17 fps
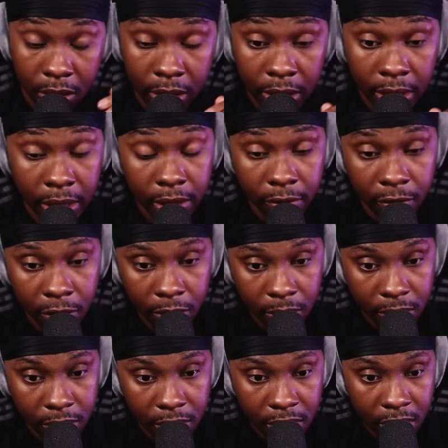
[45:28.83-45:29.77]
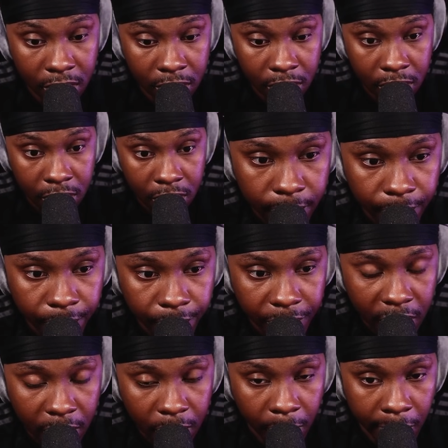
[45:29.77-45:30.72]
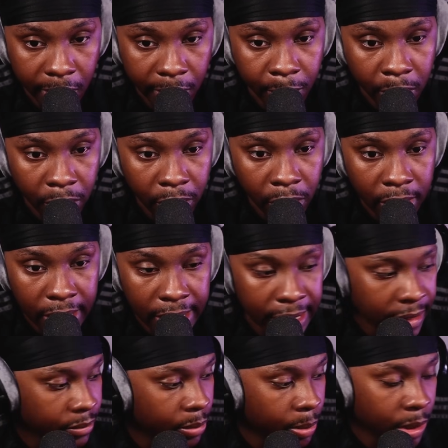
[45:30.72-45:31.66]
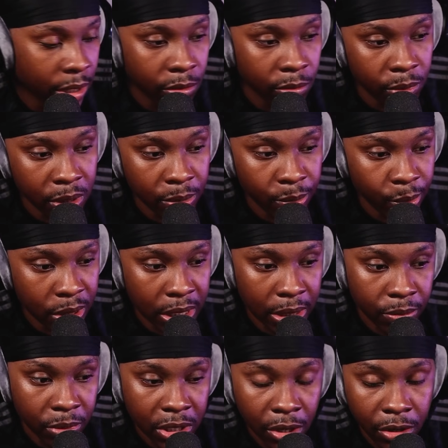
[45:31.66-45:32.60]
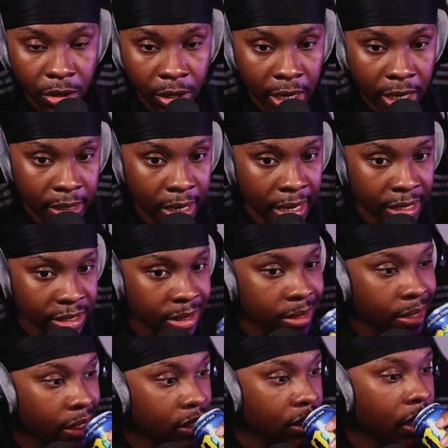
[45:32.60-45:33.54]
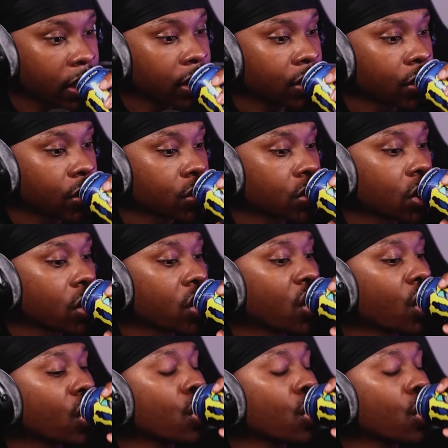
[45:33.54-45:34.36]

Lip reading: lie. I don't even know what to say. But we don't know that we don't know that they're actually dead yet, though. So